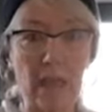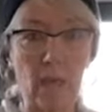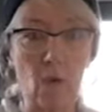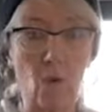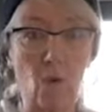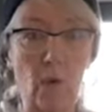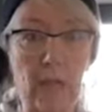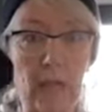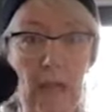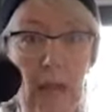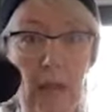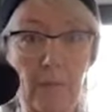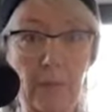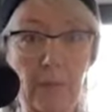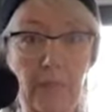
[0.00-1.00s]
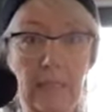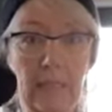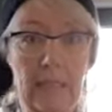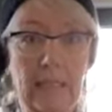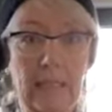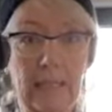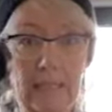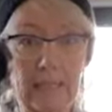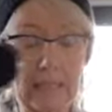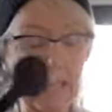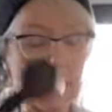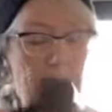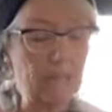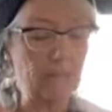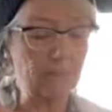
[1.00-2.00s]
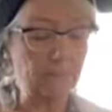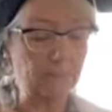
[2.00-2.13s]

1/4 cup in here.